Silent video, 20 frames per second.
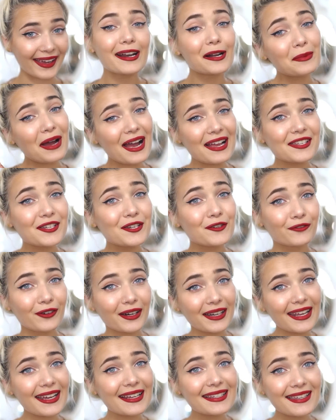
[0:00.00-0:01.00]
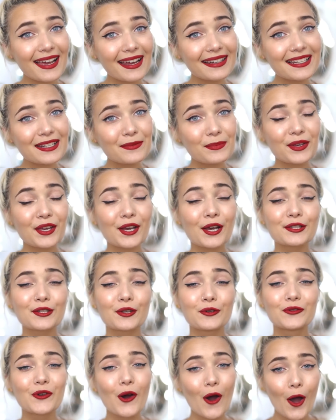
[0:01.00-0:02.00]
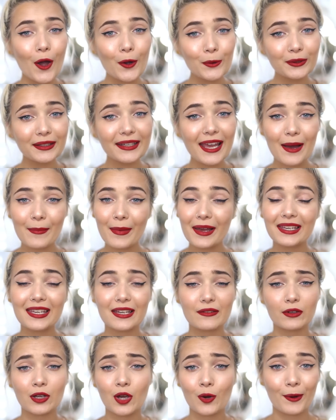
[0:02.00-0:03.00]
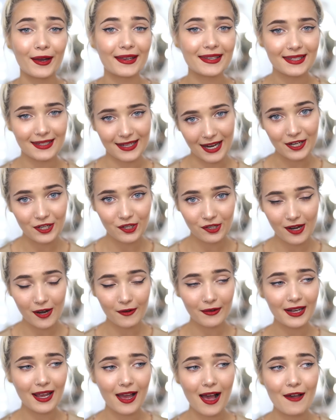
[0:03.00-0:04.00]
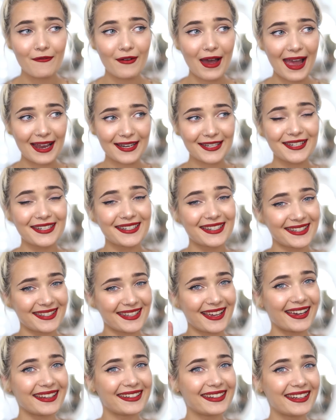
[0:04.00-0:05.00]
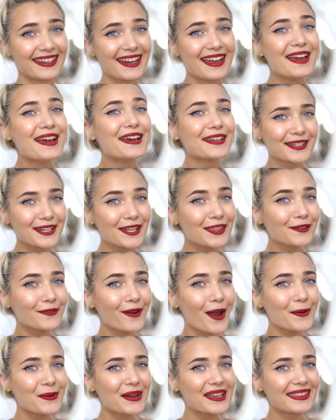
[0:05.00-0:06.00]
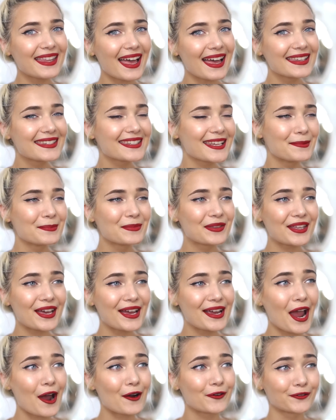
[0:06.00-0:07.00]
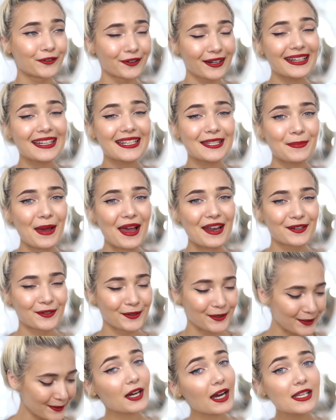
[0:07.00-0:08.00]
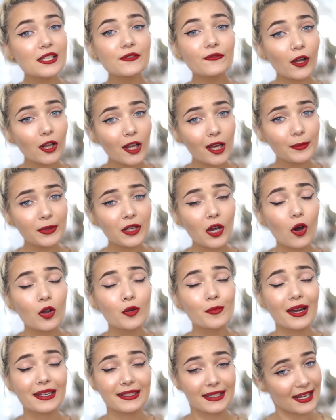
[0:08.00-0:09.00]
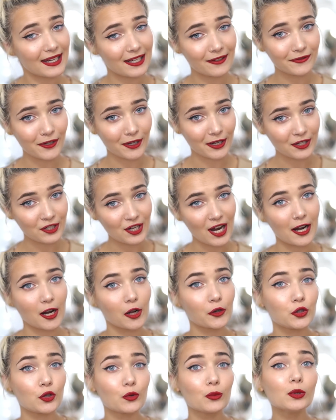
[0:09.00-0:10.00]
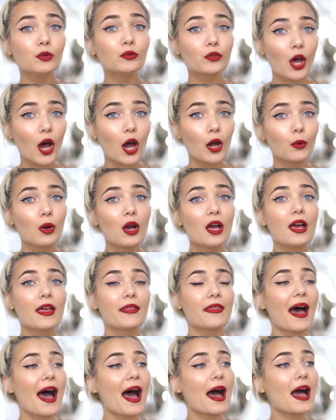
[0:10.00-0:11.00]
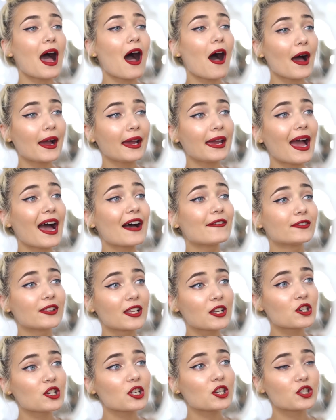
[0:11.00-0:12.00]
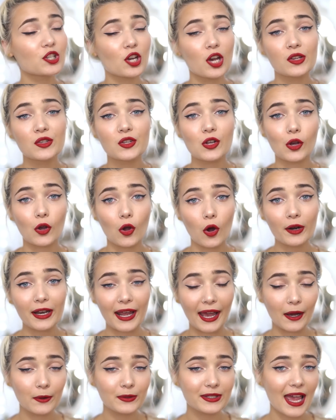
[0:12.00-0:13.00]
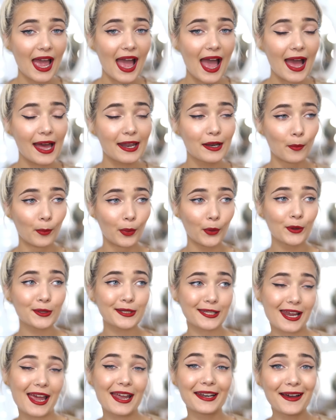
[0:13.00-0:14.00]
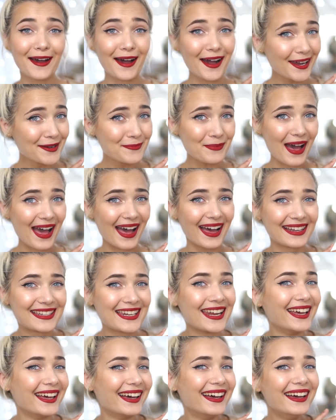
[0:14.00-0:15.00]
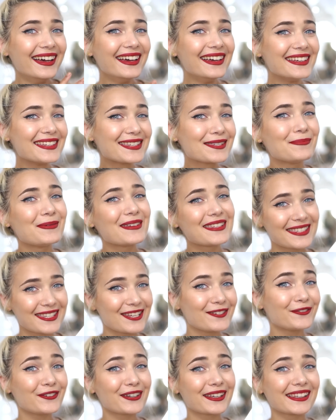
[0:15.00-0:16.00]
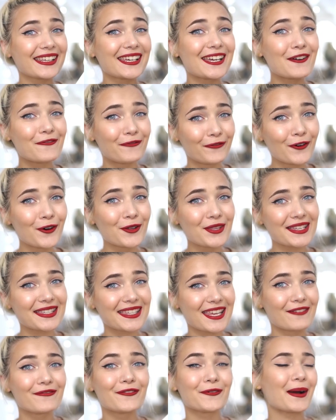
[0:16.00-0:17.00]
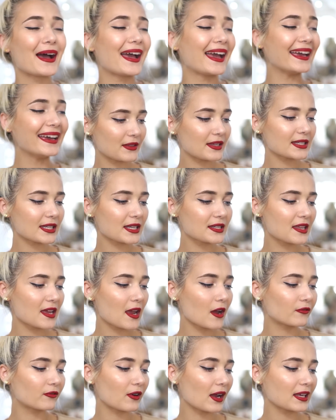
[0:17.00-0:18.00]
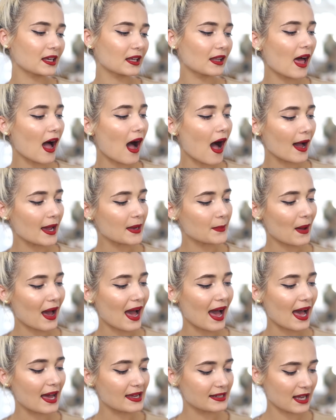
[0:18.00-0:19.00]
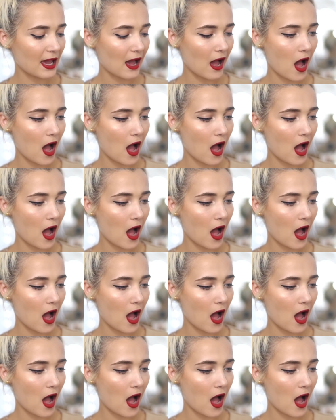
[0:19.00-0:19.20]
And I'm actually really excited because not only am I giving away stationery, I've actually decided to throw in there something really special. If you guys follow me on my daily vlogging channel, you will know that I have literally just gone out and bought an iPad specifically for this giveaway. This is the regular iPad.